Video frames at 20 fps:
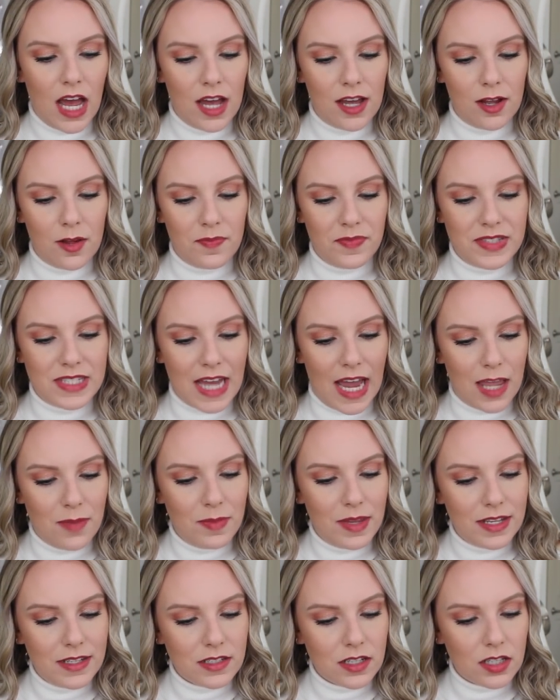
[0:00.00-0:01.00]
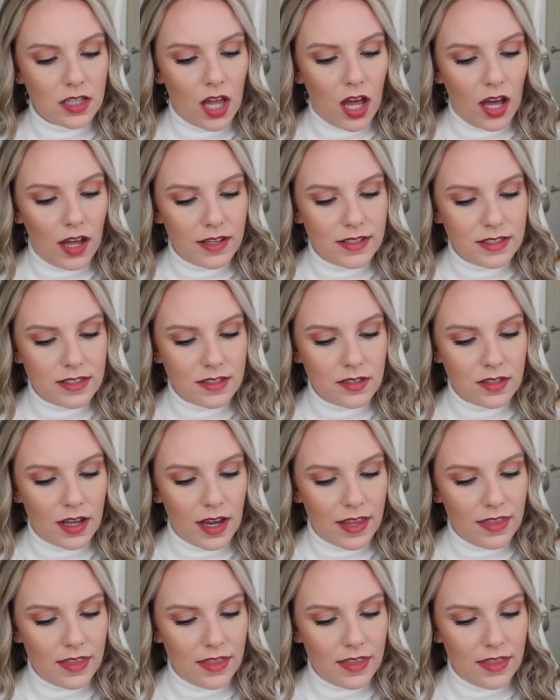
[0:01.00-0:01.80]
um, Diamond Gloss.